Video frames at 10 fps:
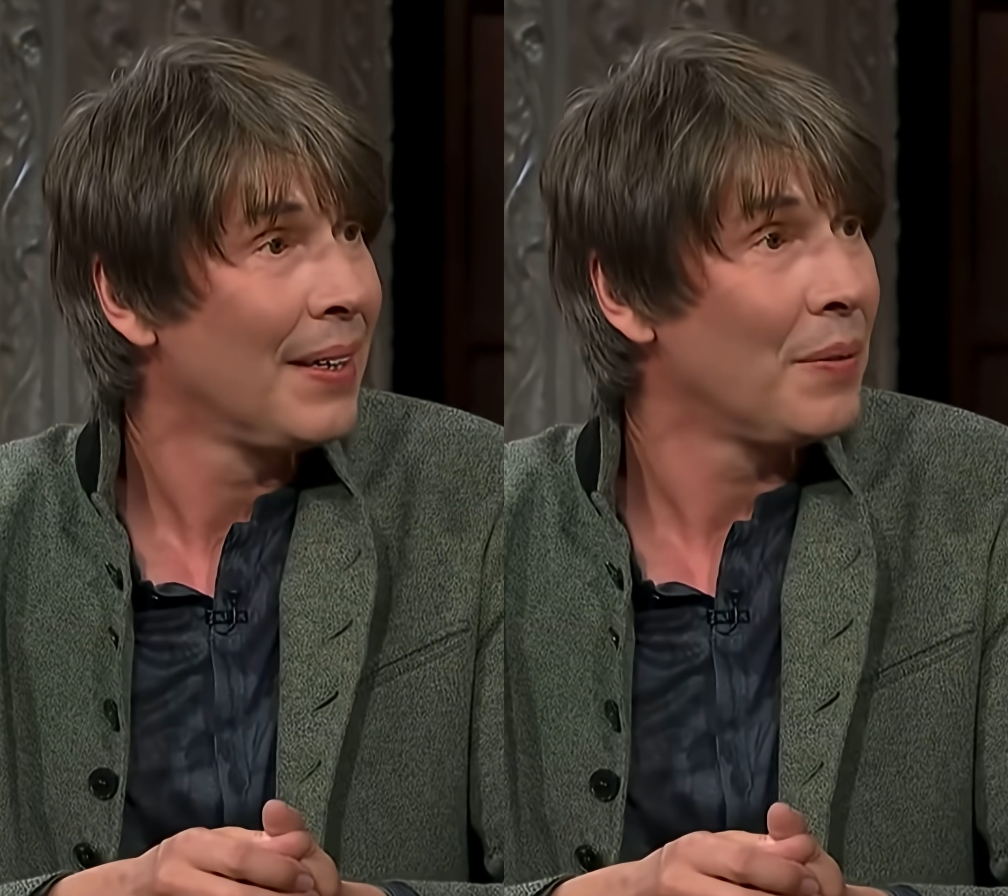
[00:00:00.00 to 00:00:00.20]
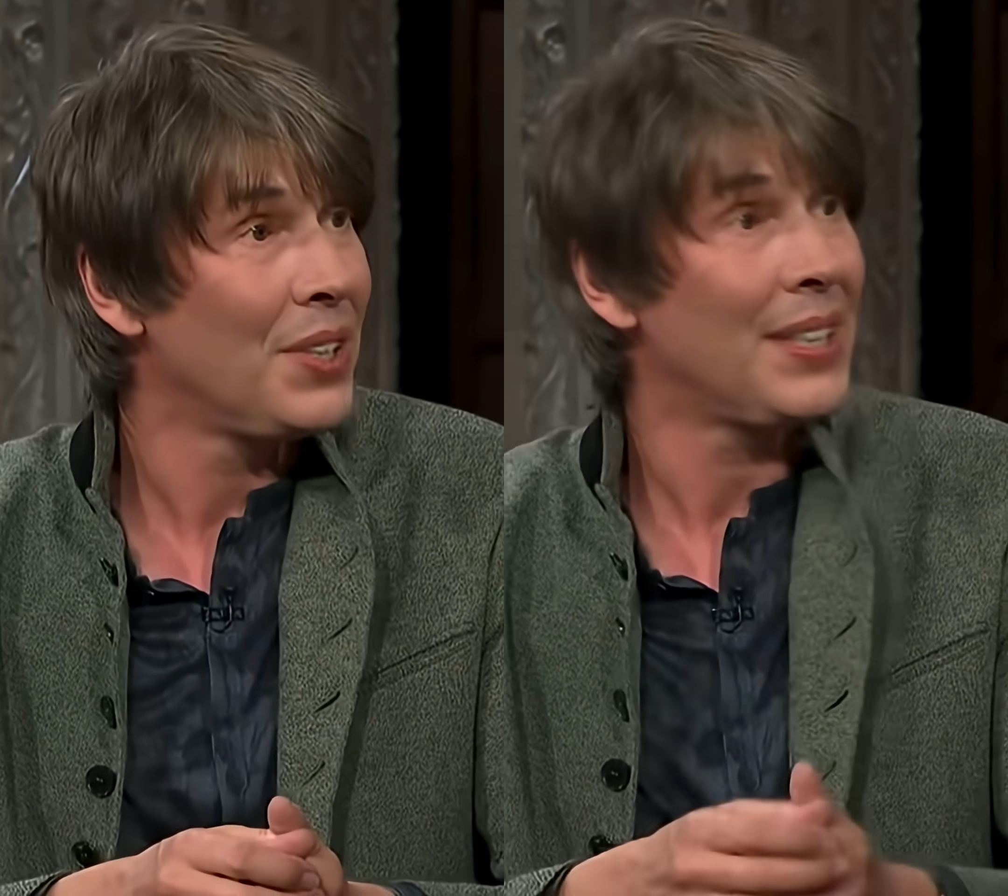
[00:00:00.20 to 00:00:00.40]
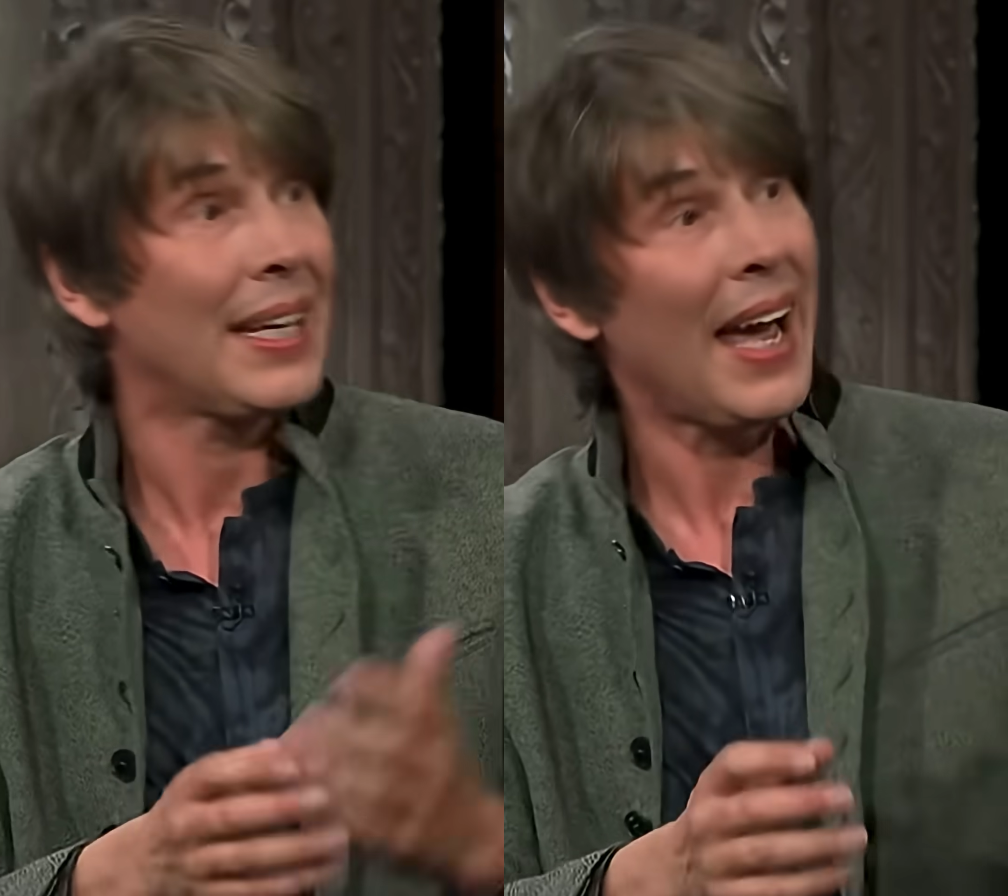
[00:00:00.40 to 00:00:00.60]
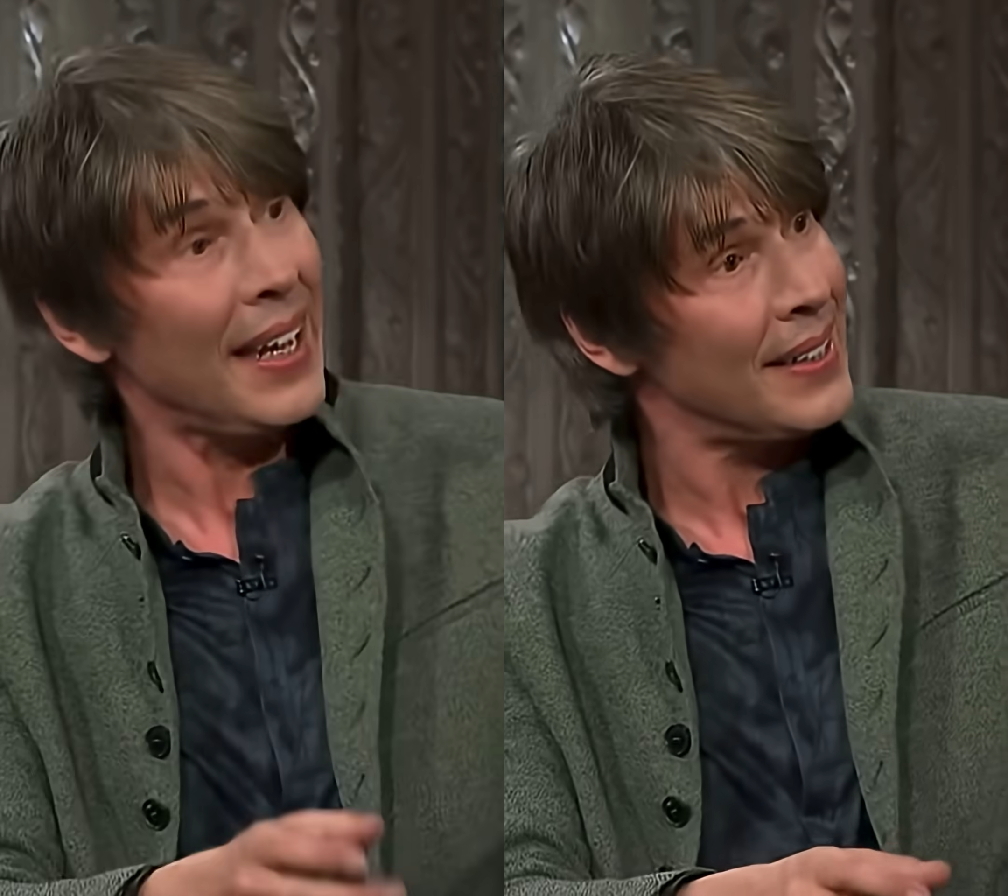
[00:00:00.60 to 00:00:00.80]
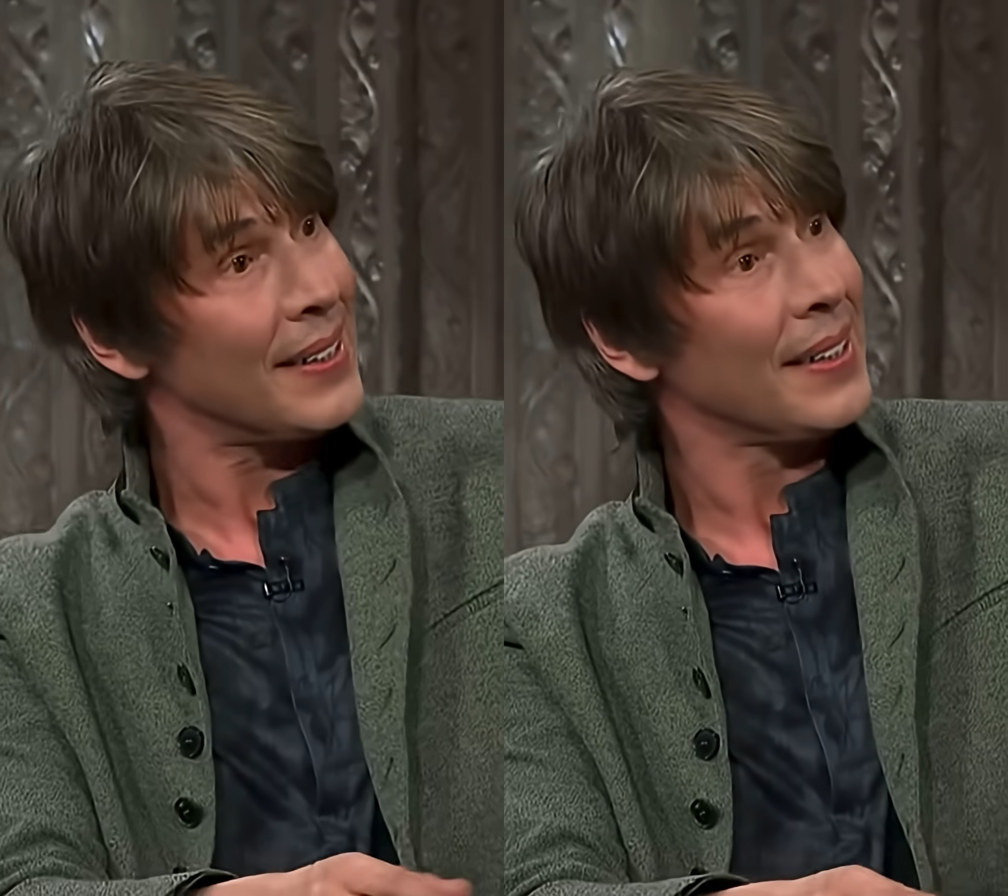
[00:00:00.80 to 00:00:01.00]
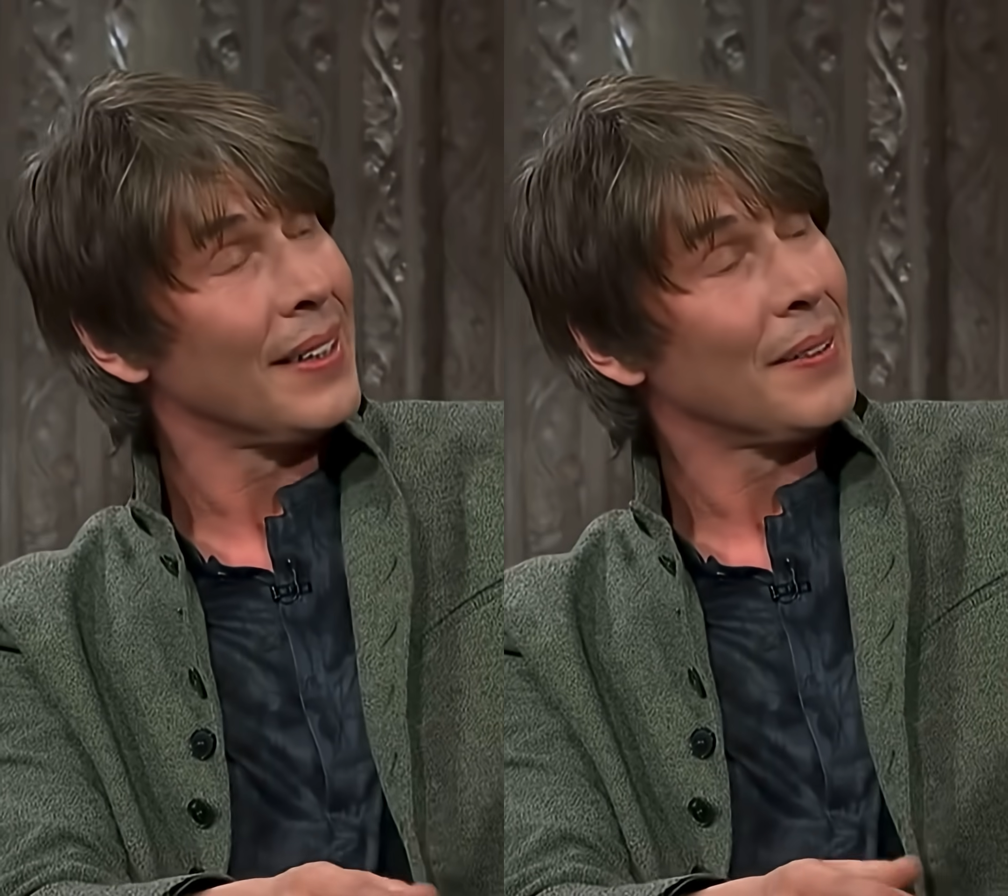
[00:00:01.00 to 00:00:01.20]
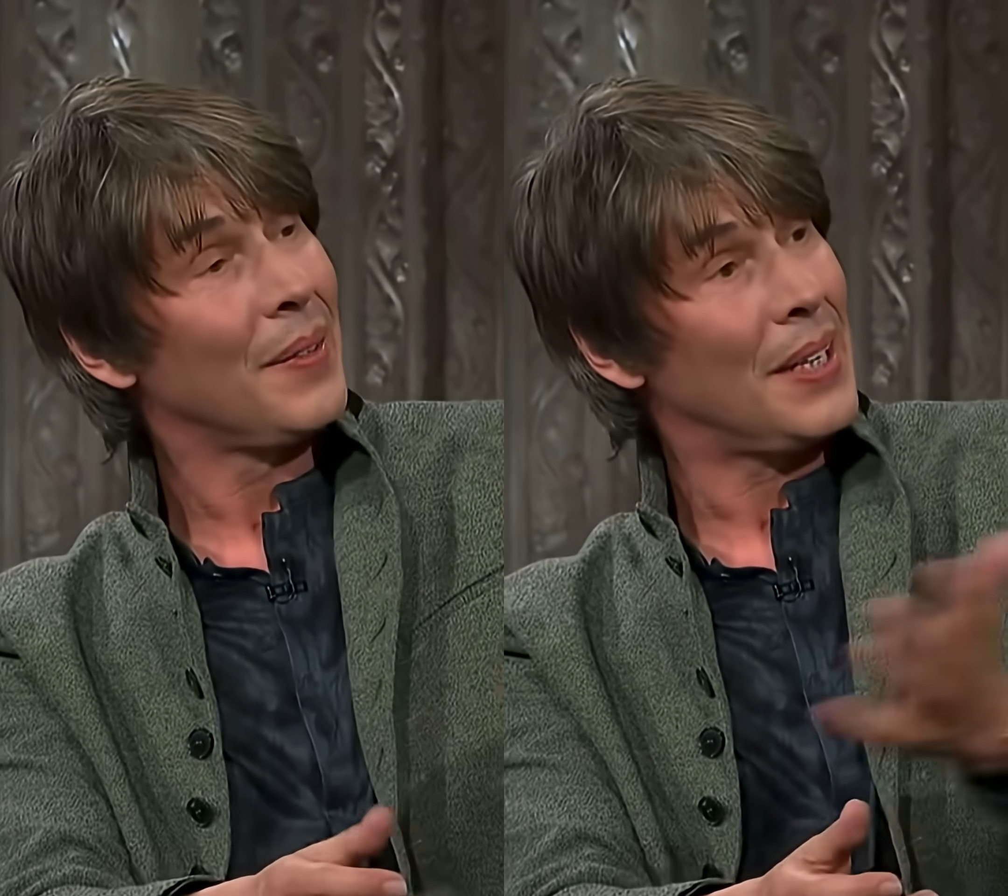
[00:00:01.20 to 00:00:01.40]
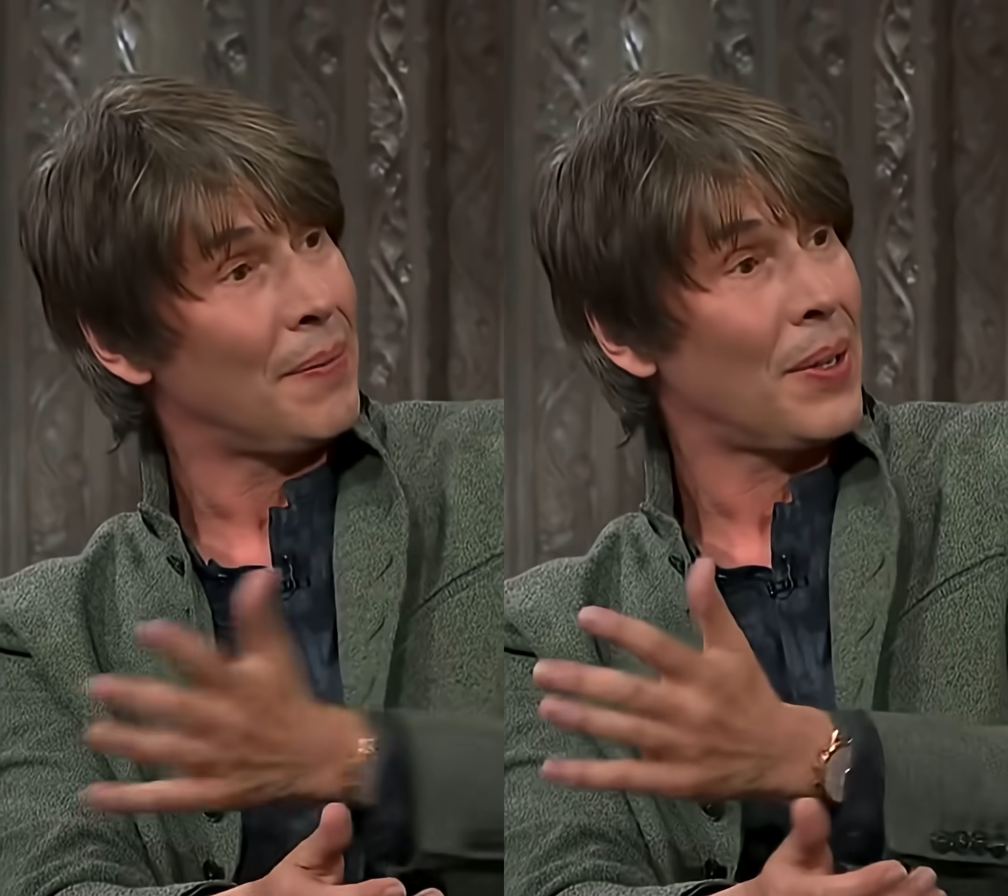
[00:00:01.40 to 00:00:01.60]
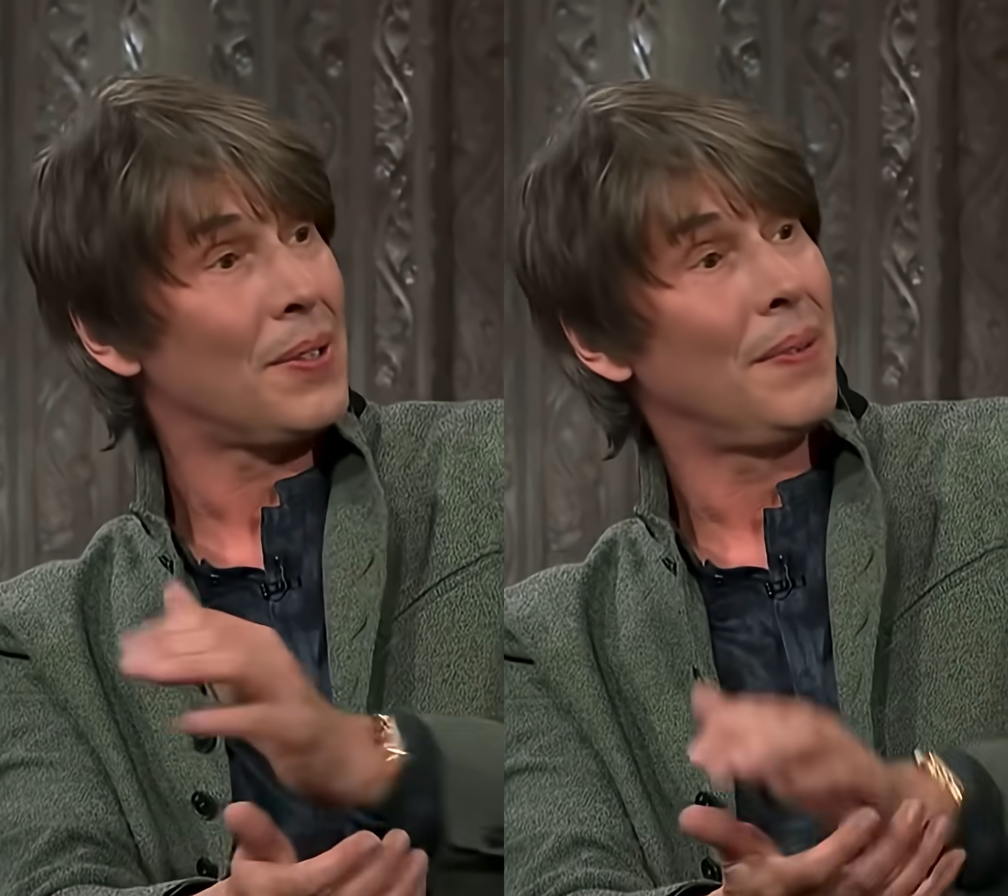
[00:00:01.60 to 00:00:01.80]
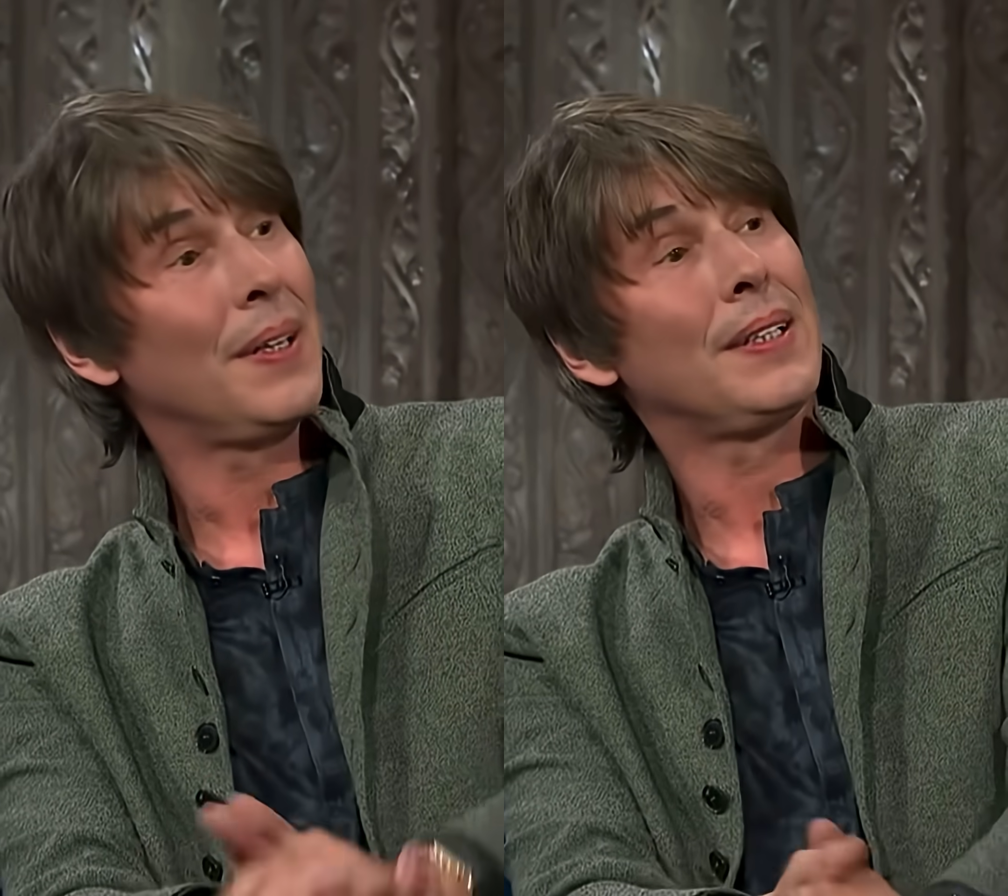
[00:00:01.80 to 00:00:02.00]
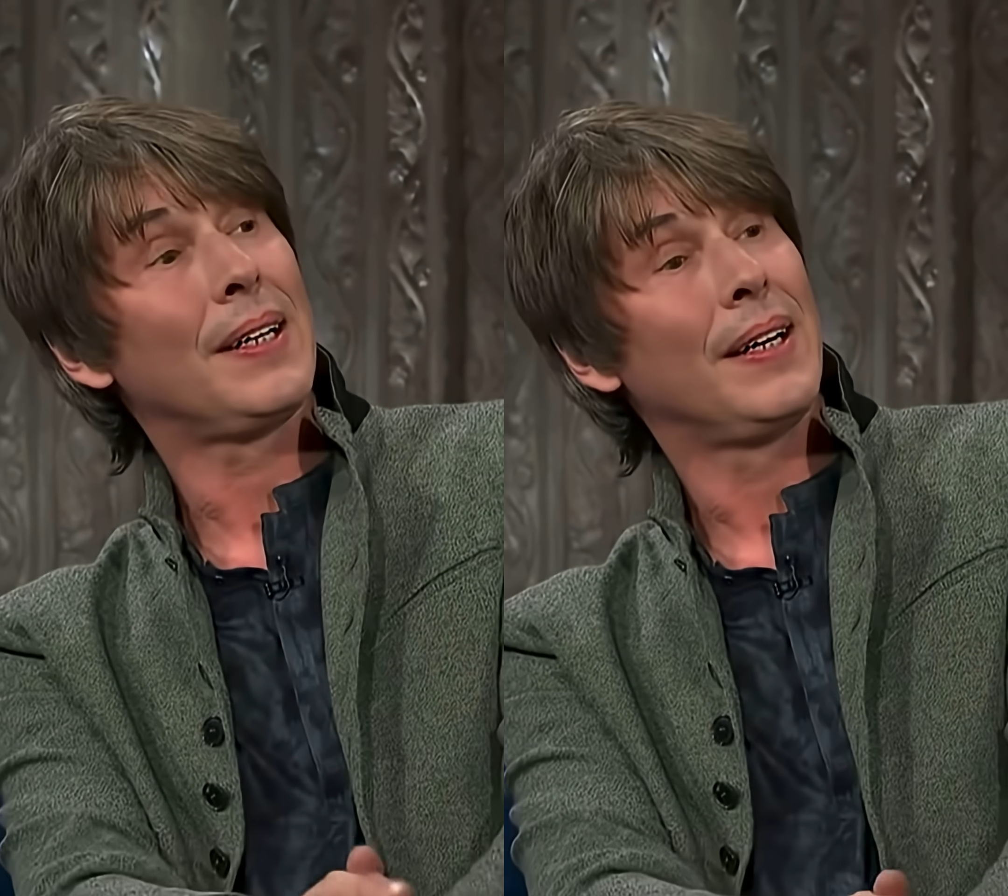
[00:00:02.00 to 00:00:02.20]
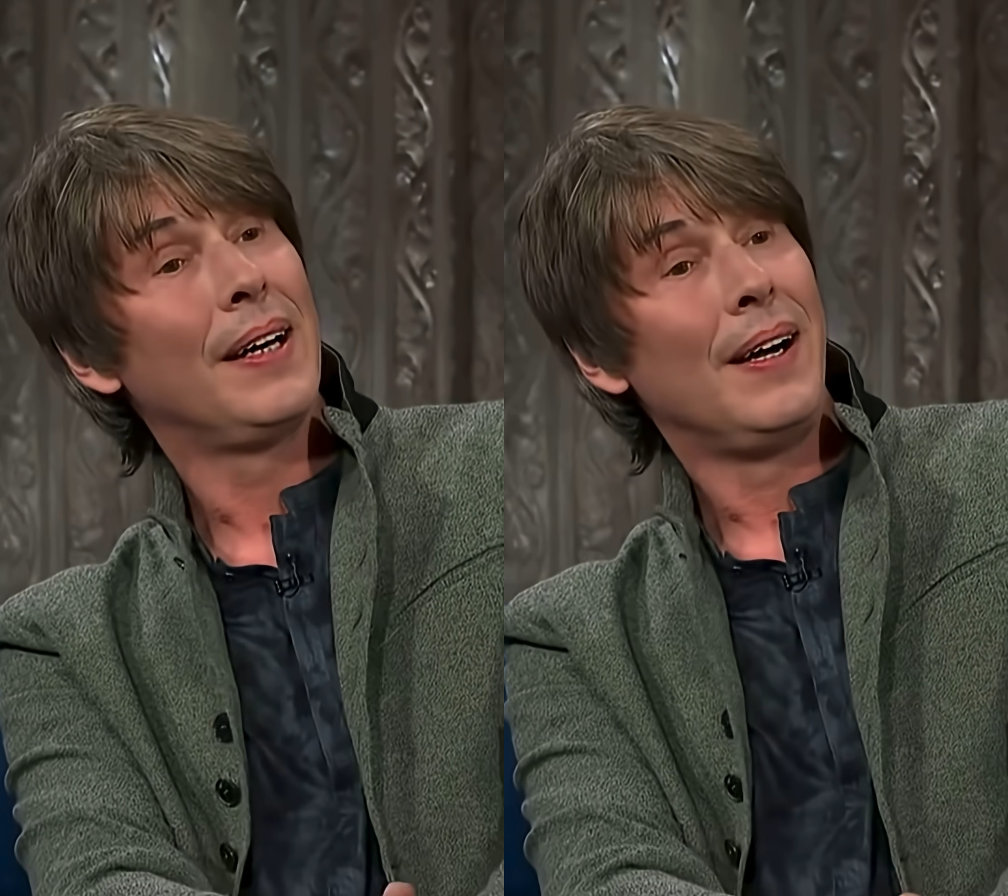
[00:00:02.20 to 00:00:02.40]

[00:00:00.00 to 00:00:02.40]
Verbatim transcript: which is a guess, but it's a possibility.